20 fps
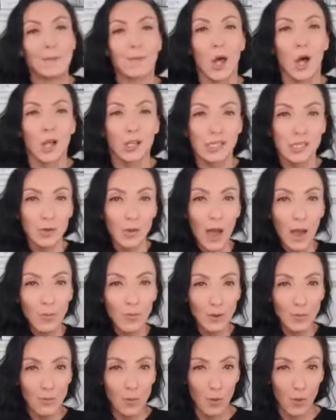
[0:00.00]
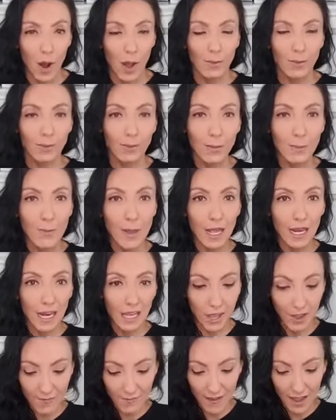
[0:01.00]
Also, I would probably pick
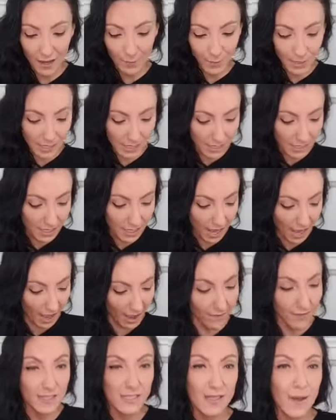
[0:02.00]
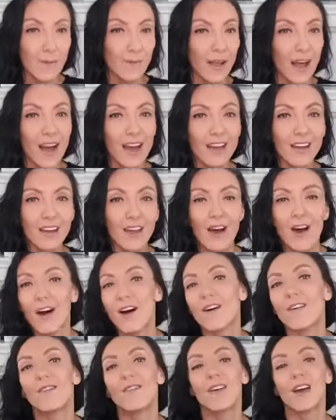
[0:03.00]
like a vitamin C that has some kind
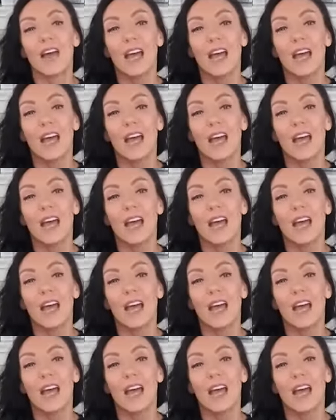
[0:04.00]
of